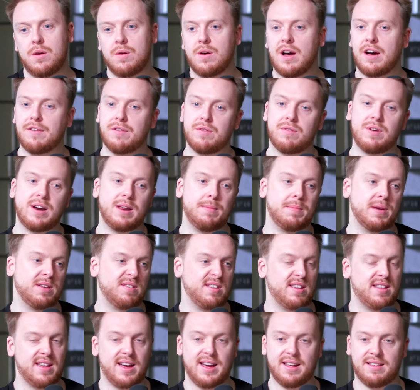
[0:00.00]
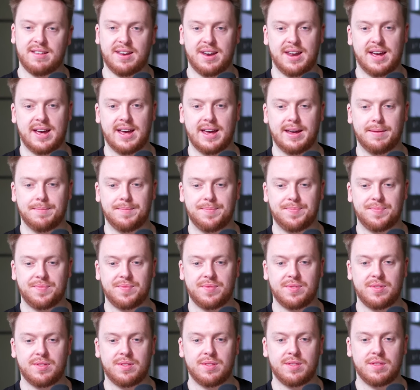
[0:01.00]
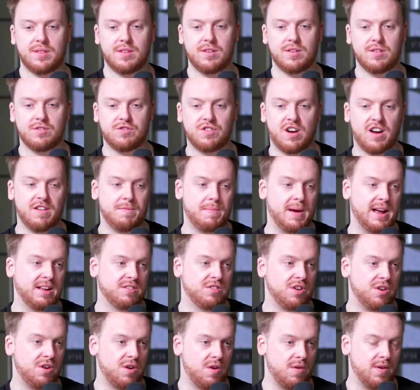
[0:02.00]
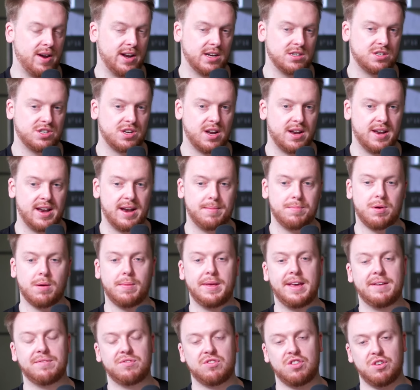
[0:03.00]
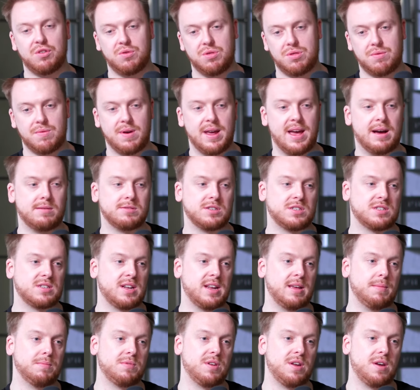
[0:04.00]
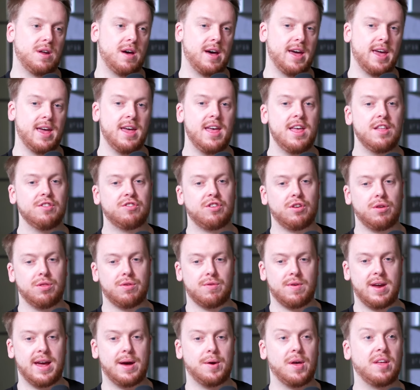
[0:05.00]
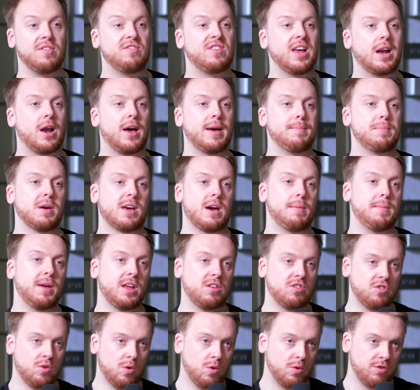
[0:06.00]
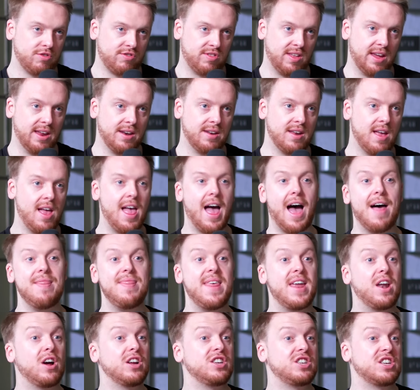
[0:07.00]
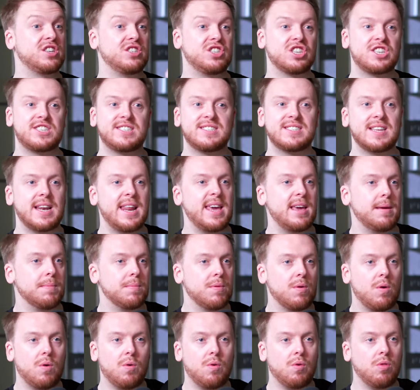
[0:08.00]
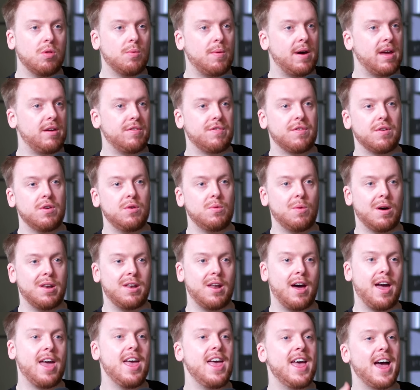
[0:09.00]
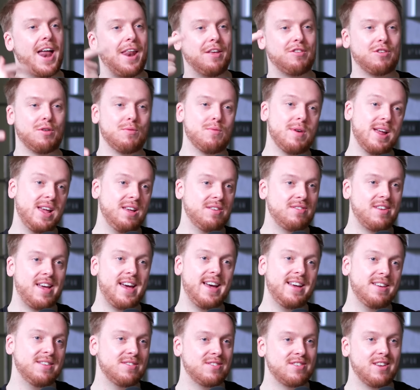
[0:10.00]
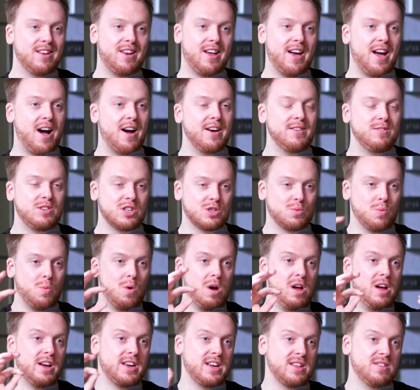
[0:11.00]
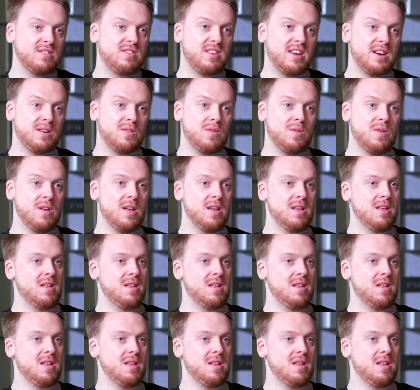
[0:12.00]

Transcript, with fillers: have a really busy day today, drive back to Norwich, and then probably have two, three hours sleep tonight, two, three hours until I become exhausted. And then I can just sleep all the way through one night. And it's a reset. So, like, I just work until